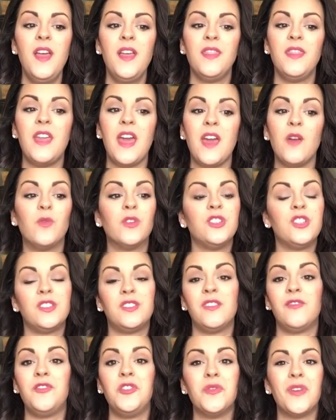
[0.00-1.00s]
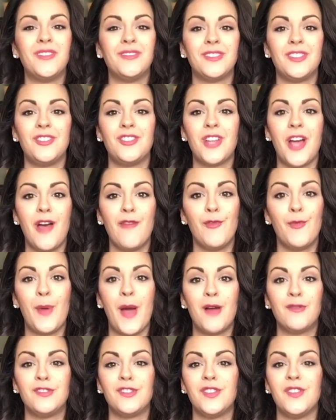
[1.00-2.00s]
they were just a few ounces shy of a
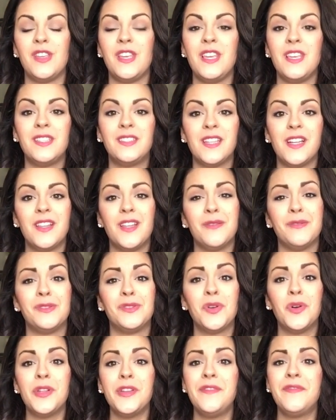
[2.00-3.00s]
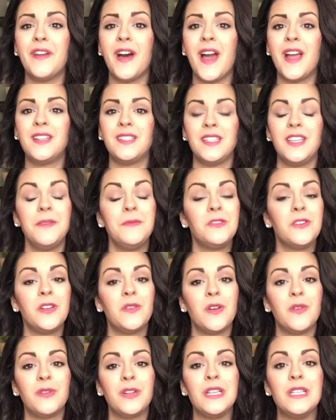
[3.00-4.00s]
pound. So he said that it was totally fine to keep
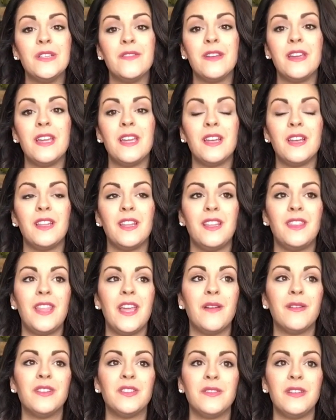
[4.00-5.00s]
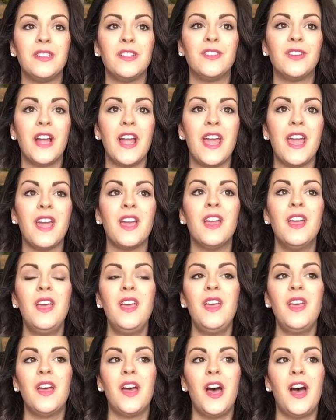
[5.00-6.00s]
doing what we're doing, that they were doing great.
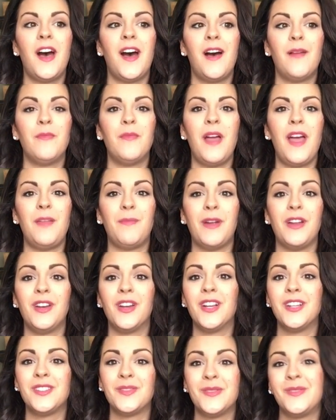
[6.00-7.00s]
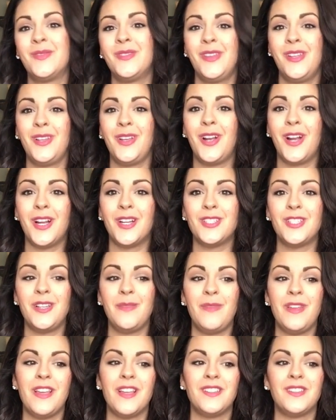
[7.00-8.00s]
And my nurse was really
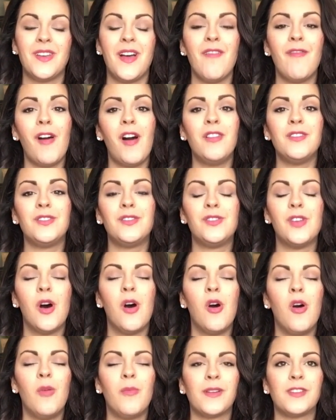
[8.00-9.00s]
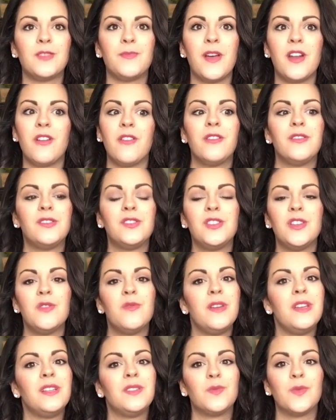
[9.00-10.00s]
encouraging me, and so I felt so much better. Those 2
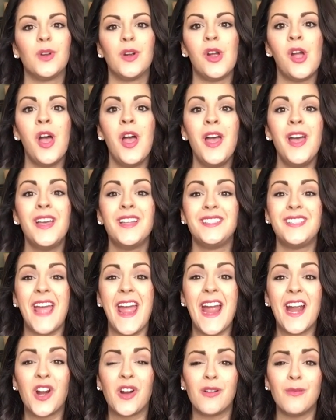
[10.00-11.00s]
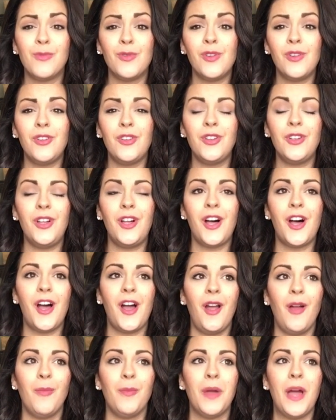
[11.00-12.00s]
weeks were terrible.
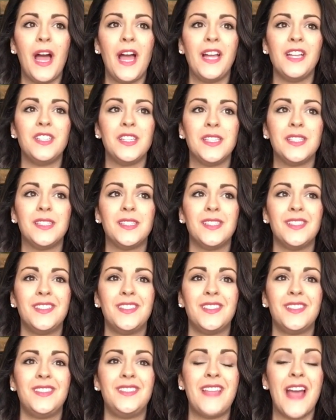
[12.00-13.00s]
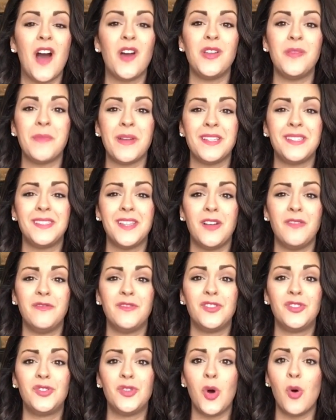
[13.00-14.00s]
I just doubted
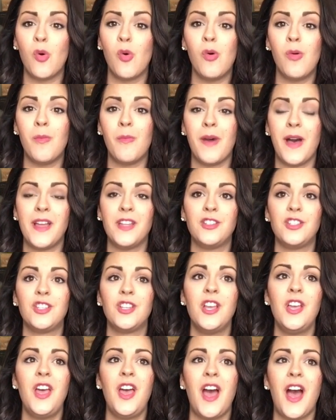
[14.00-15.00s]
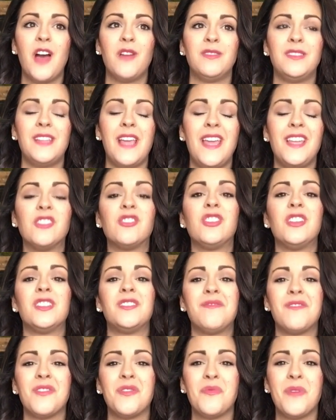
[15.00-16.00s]
myself so much. I was
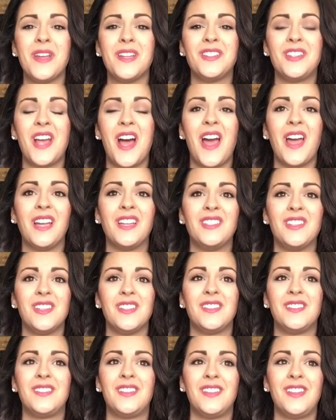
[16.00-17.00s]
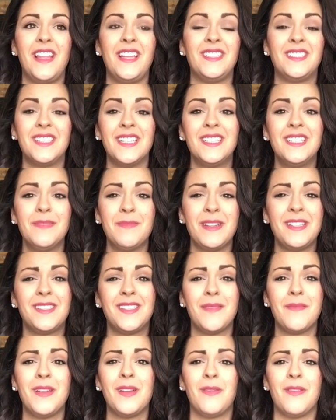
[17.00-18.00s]
anxious for the weight check, just like sick to my
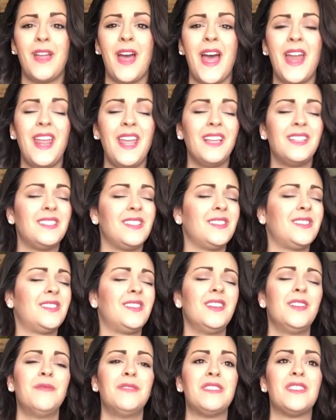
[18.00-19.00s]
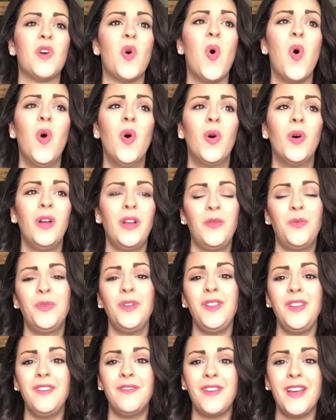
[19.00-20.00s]
stomach with headaches. It
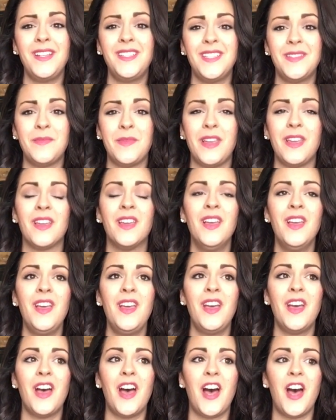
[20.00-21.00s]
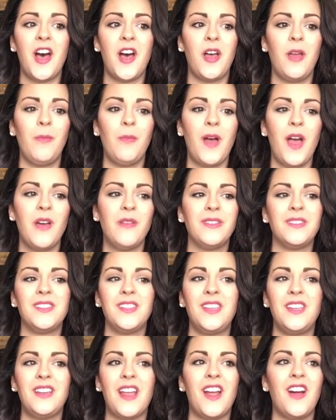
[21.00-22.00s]
really affected me. I was
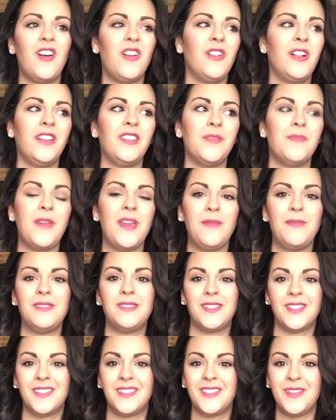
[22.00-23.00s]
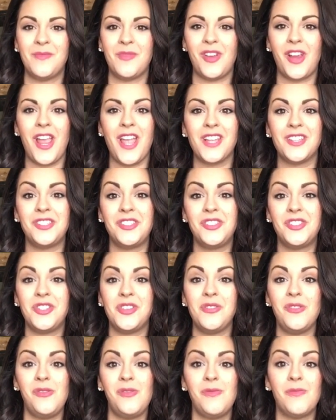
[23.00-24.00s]
looking at all like the babies that are similar age
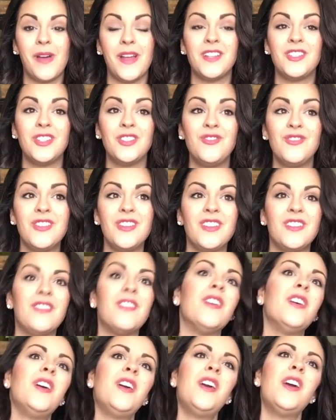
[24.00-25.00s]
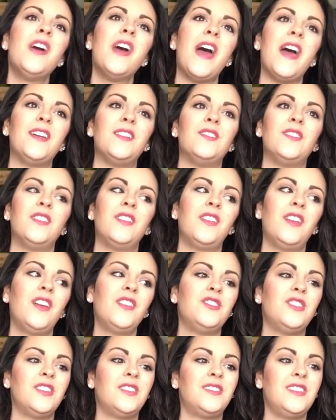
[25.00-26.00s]
to my children, and
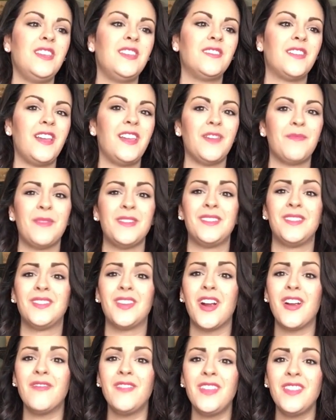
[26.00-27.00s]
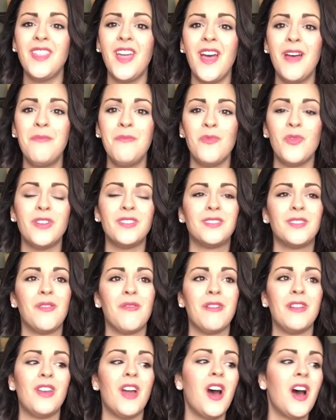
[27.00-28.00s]
just seeing, like, am I starving them? What's
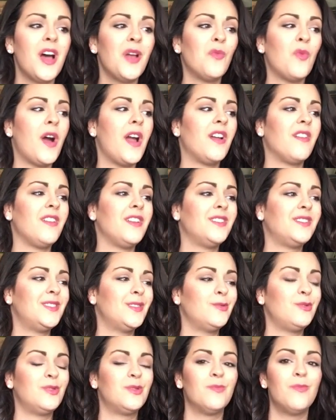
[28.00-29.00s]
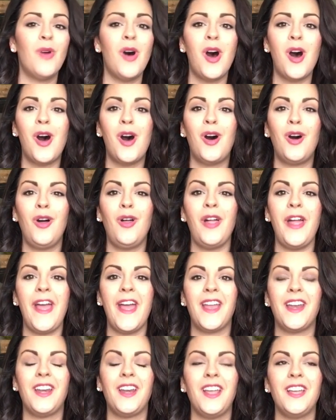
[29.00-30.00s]
going on? Why are they so small?
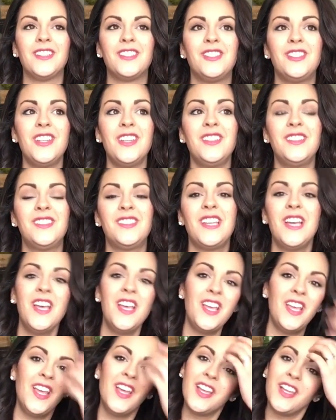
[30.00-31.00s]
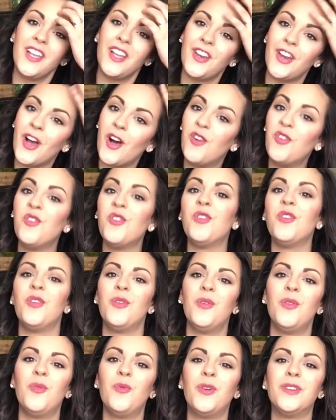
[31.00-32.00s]
And it's just,
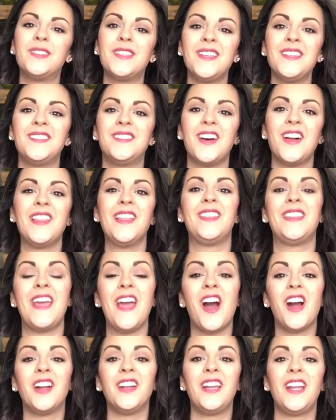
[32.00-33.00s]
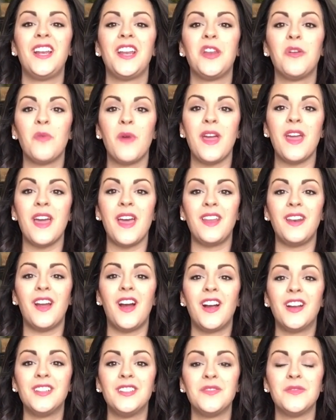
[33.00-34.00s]
once I saw that they are gaining weight and
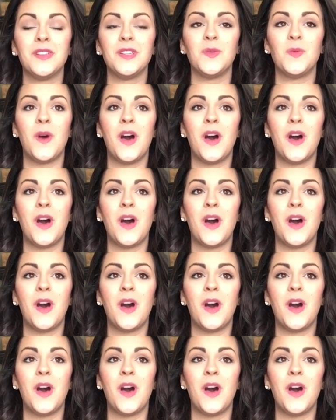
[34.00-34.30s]
are doing